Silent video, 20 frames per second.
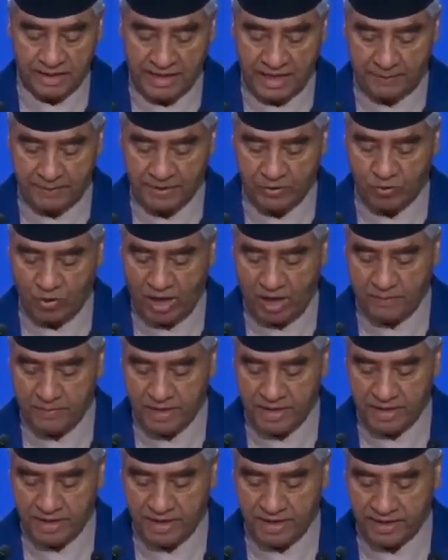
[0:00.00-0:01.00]
Rapid
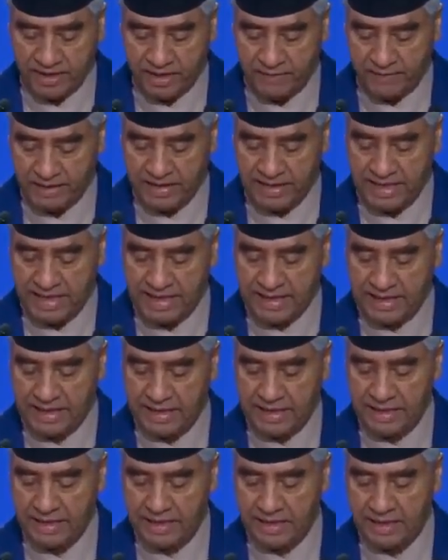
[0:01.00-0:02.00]
warming in the
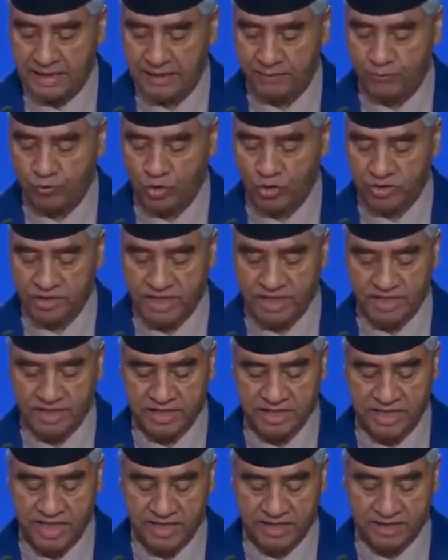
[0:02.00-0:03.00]
Himalaya
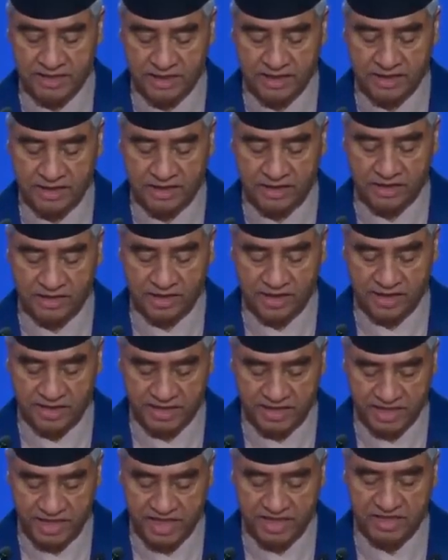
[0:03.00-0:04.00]
poses a
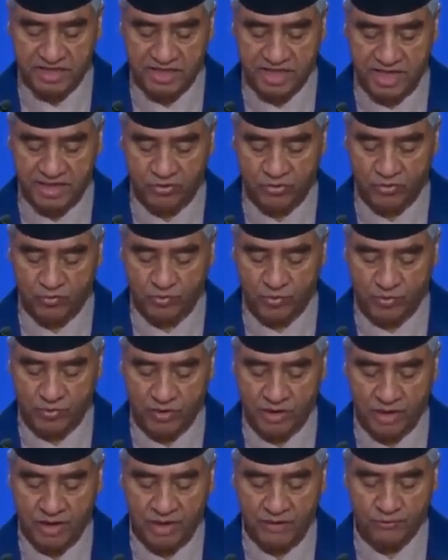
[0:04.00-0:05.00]
serious threat to
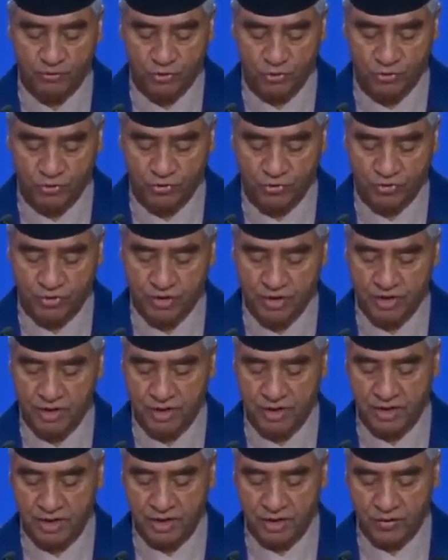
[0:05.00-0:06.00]
food,
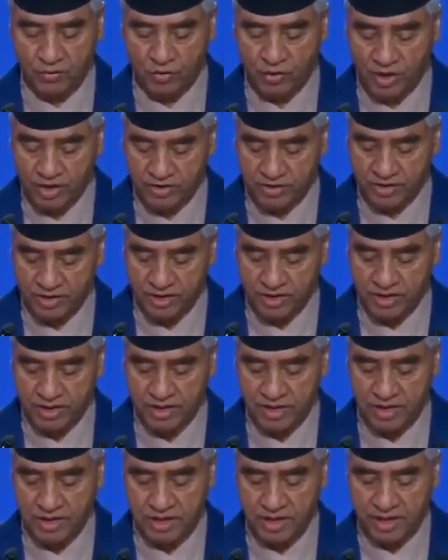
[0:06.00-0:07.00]
water,
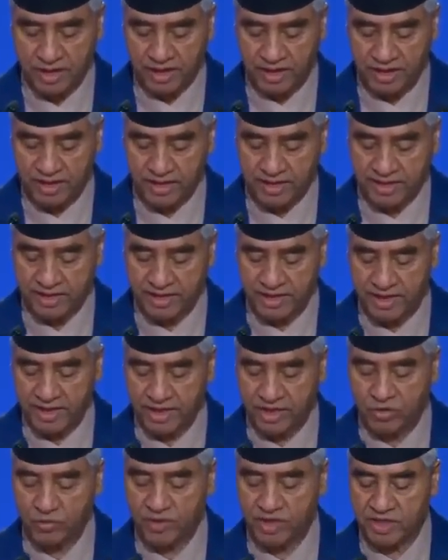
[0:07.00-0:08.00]
energy,
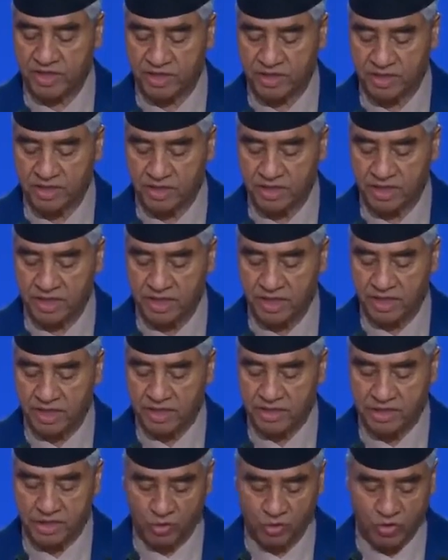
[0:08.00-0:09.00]
and human
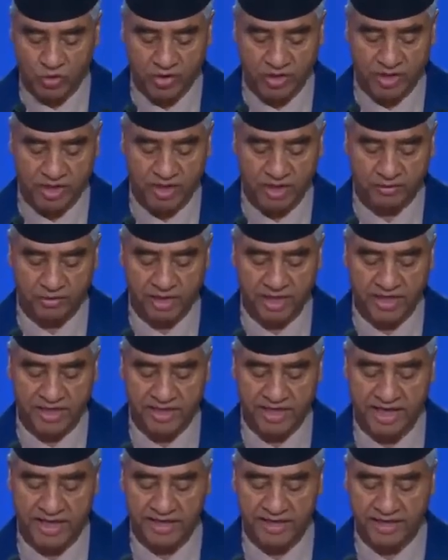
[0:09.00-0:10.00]
security of the
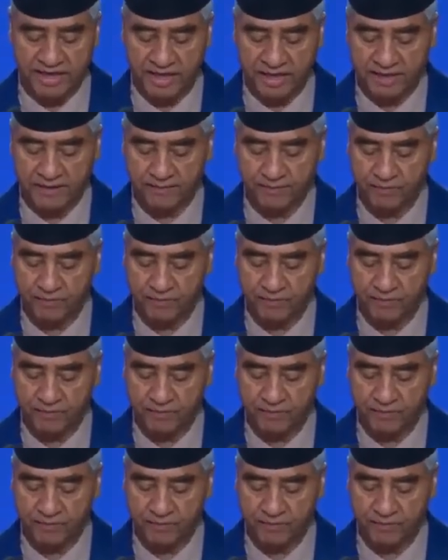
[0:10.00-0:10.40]
entire region.